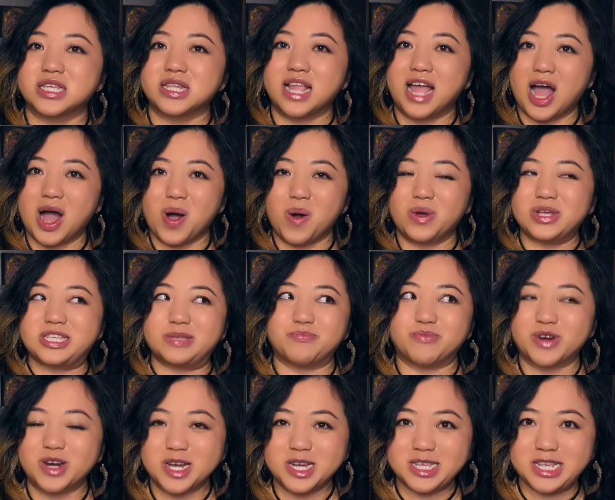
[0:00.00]
Now,
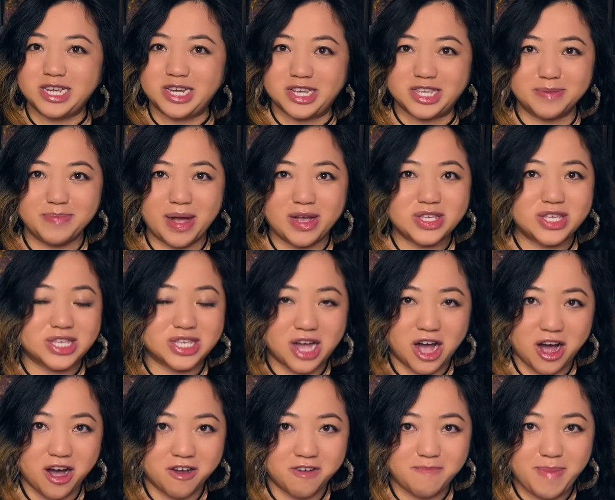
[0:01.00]
spring isn't just about
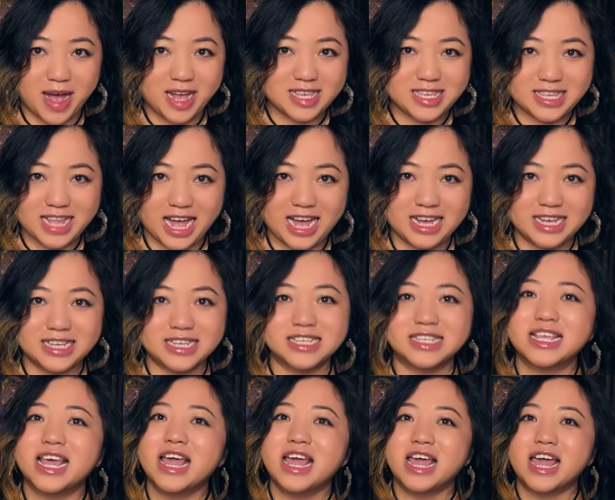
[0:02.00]
soft
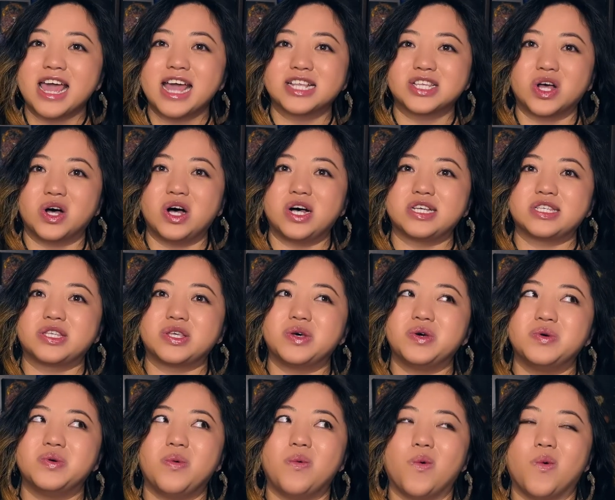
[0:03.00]
pastels, it's
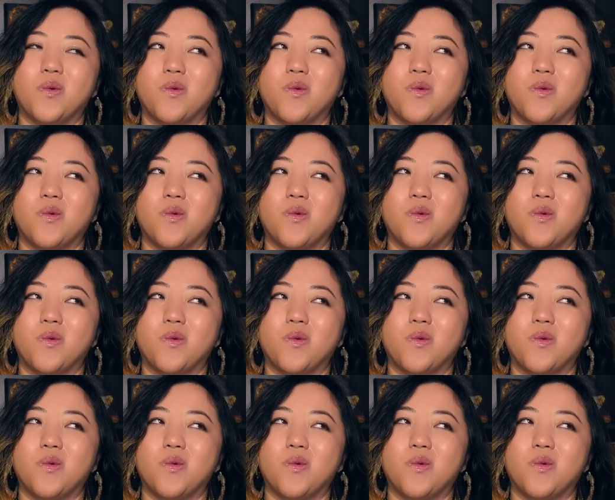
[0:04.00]
also